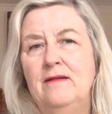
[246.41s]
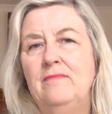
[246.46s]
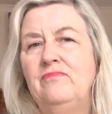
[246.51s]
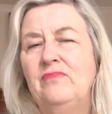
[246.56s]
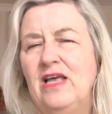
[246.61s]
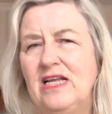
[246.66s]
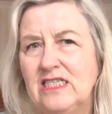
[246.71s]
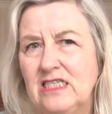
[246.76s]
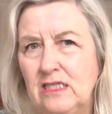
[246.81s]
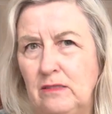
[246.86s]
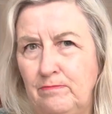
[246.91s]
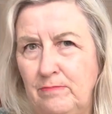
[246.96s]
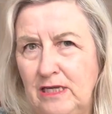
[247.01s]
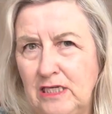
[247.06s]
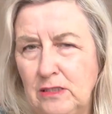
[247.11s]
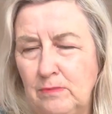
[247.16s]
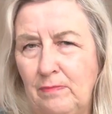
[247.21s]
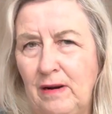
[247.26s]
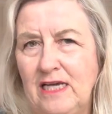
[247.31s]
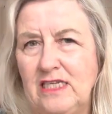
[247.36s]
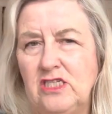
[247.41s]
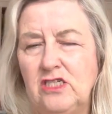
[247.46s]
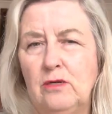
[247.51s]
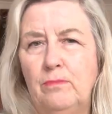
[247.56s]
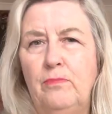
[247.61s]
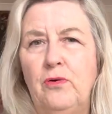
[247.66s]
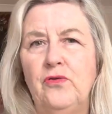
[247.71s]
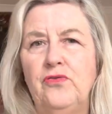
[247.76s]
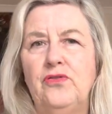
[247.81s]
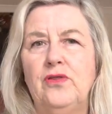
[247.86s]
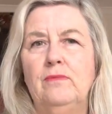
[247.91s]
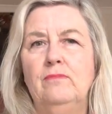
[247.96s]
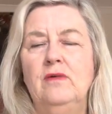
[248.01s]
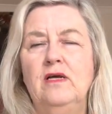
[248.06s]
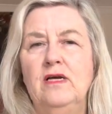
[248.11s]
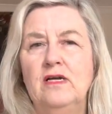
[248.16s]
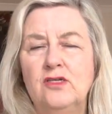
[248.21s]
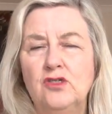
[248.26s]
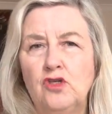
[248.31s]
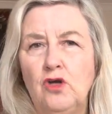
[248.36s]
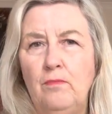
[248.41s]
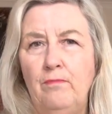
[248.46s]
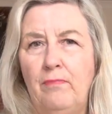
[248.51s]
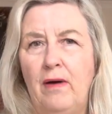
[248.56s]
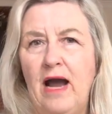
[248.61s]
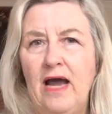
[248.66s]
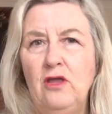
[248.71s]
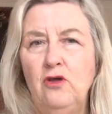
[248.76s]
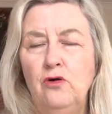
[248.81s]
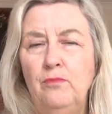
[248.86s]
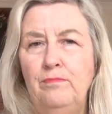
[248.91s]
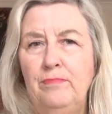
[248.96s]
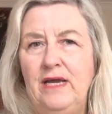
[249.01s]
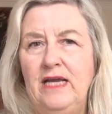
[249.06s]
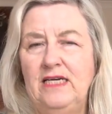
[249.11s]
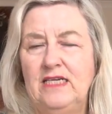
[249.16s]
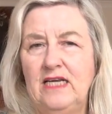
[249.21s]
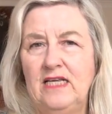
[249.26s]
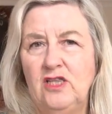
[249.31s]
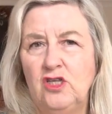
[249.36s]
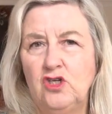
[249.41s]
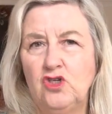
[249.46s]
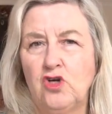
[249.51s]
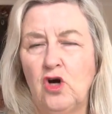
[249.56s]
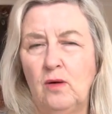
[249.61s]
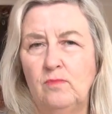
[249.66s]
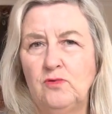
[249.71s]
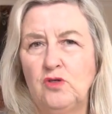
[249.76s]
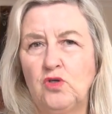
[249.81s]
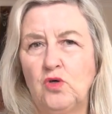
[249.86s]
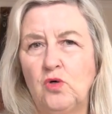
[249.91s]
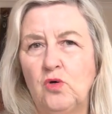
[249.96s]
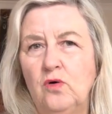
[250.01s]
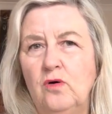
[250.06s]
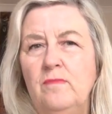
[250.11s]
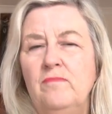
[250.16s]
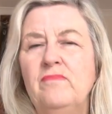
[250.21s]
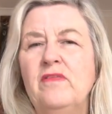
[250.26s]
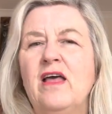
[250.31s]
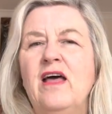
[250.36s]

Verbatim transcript: That's the best place to put them. So by your bed in the top drawer,